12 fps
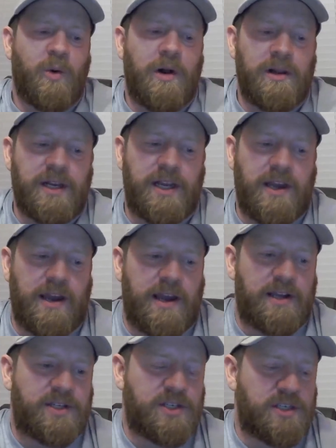quality
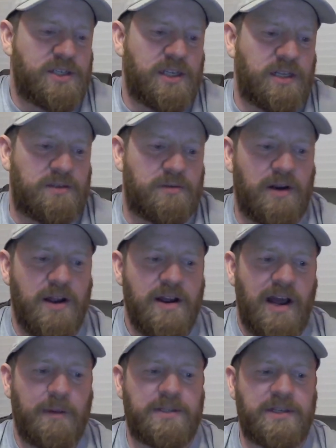cache, just to get this right,
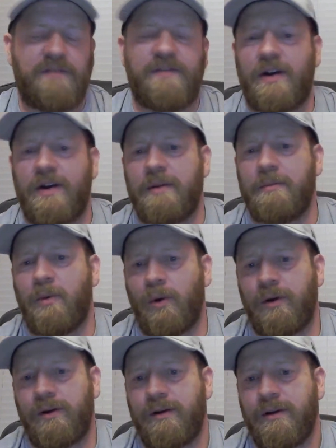I would say very
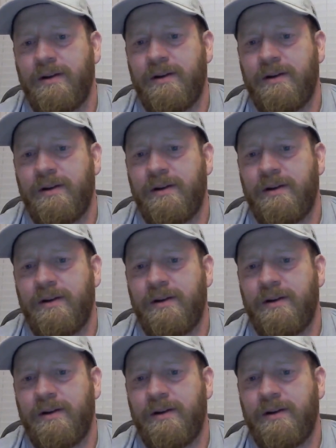important.